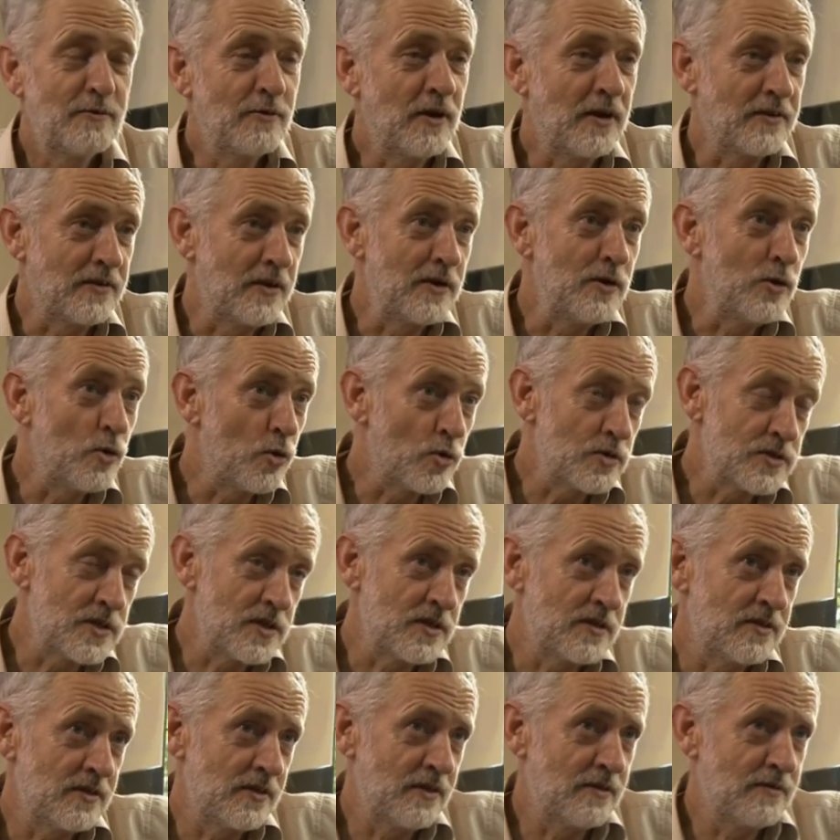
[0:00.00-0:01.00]
rather
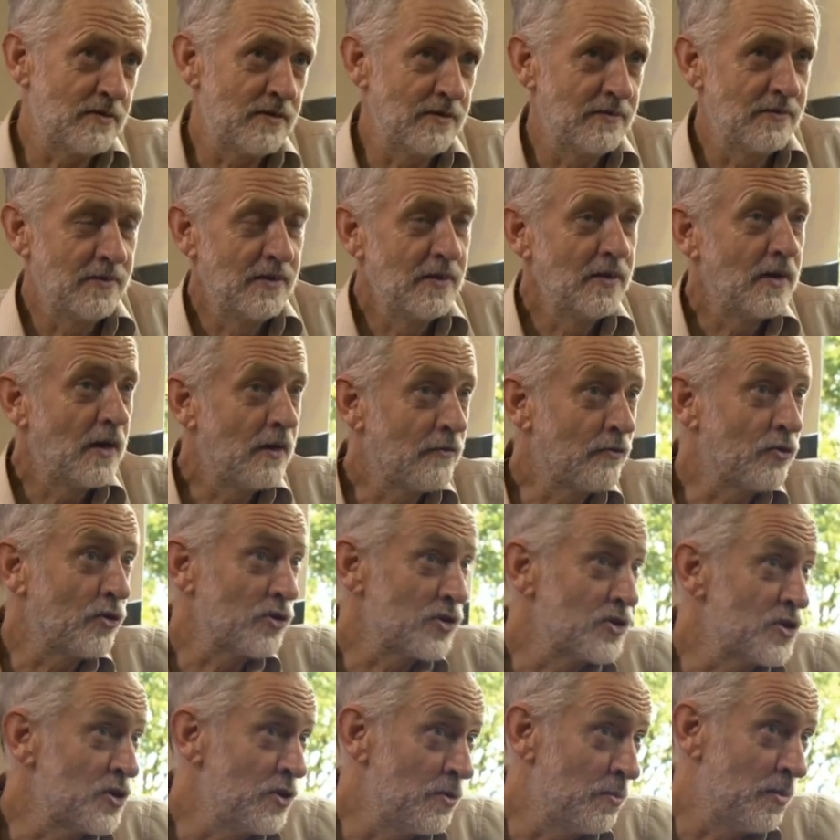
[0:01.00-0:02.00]
naughty secret. I've
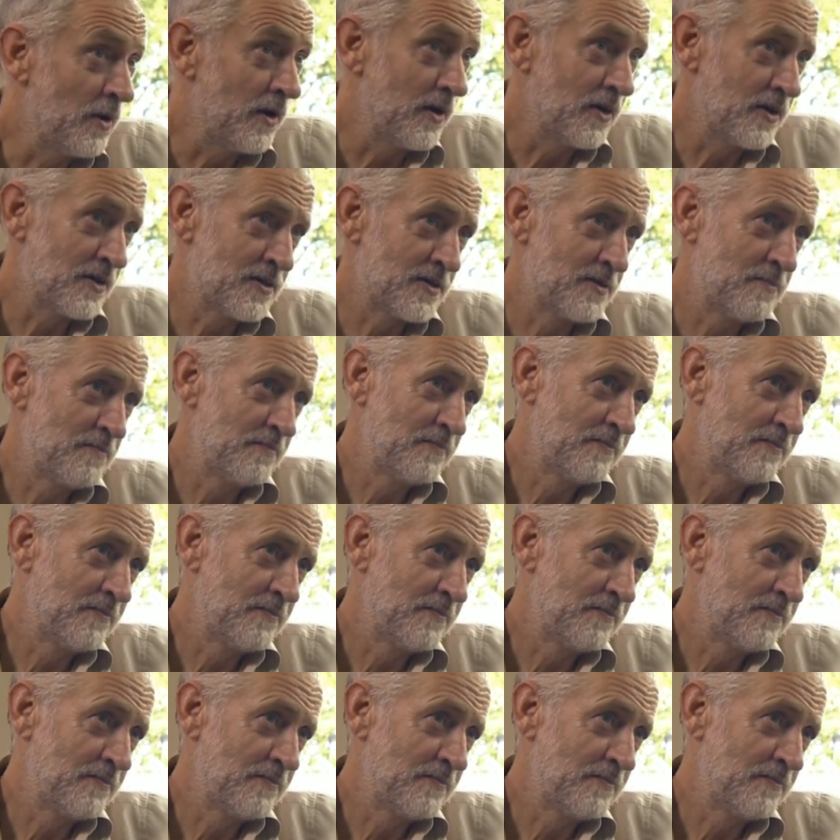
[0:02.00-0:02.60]
got two bikes.